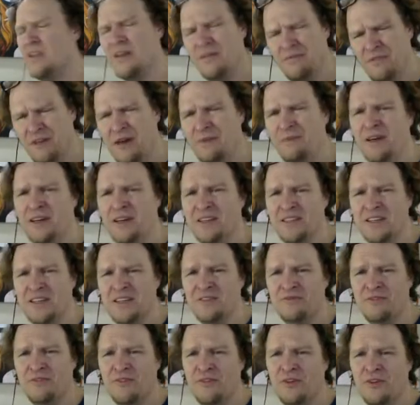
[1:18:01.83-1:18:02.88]
that makes
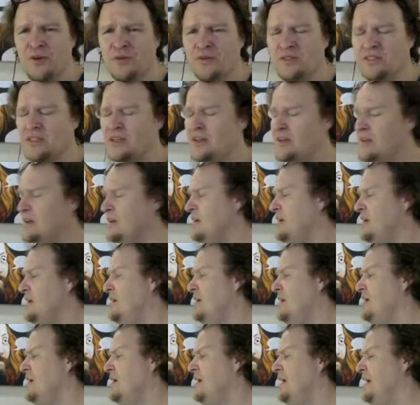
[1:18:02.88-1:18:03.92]
sense for folks.
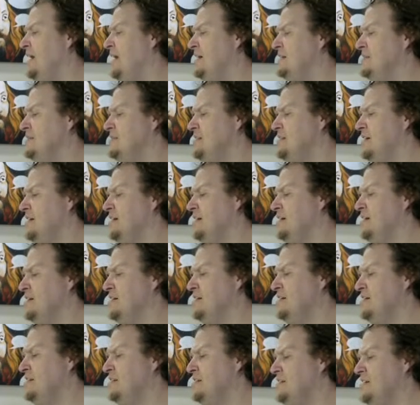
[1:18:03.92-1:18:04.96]
And
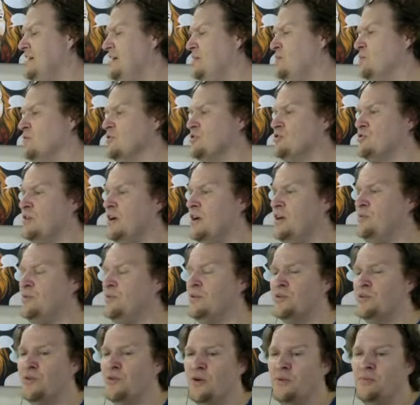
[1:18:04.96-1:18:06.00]
we'll try to
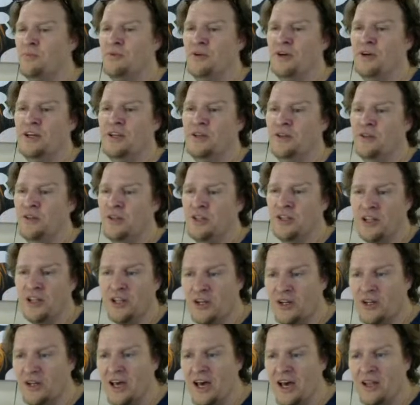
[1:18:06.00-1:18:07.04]
incorporate
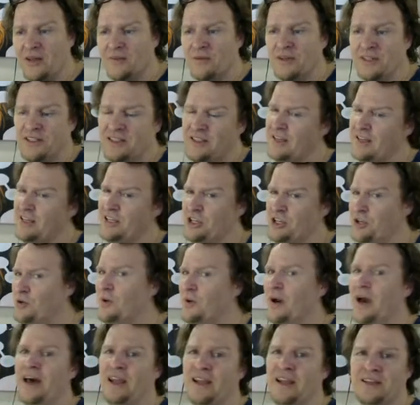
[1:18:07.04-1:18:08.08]
little elements that you
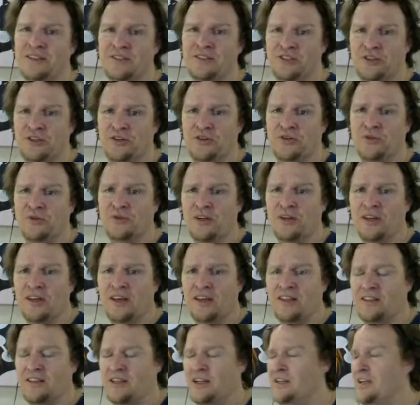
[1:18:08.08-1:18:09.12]
add into
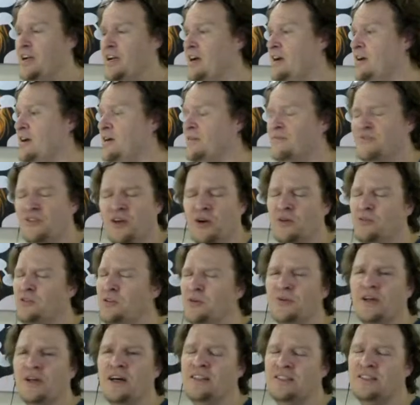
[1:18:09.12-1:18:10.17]
their narrative. Don't
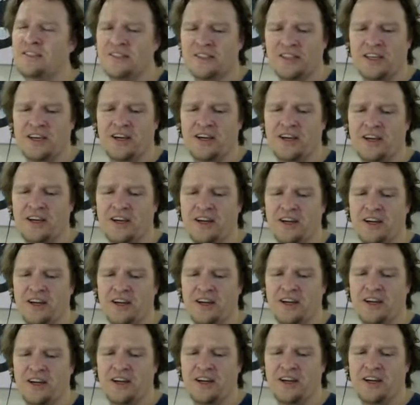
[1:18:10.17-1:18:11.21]
do licensed characters
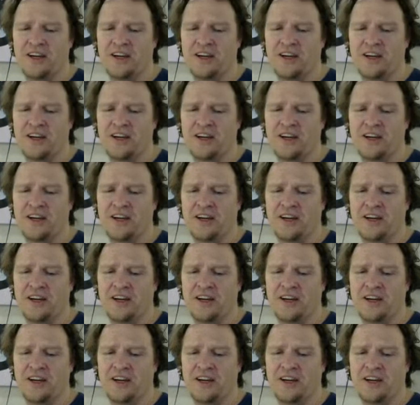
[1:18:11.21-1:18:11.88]
because they won't fit in.